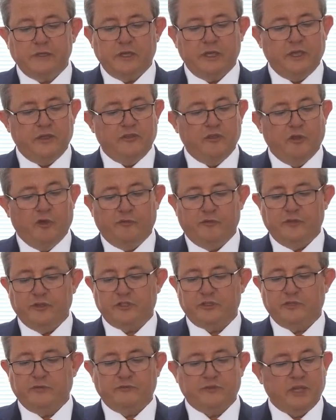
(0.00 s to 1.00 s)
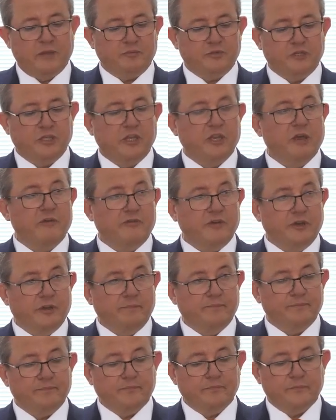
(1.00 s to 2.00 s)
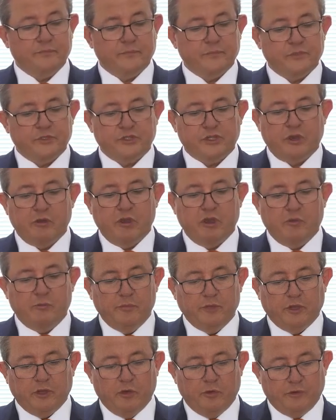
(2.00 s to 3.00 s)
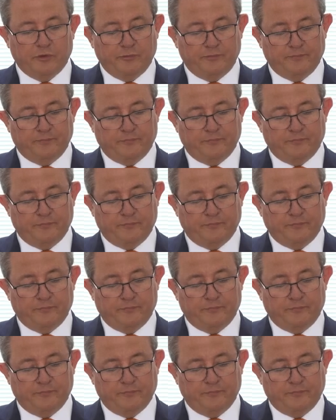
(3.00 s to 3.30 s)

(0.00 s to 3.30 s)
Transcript: in the office of Deputy Governor. So help me God.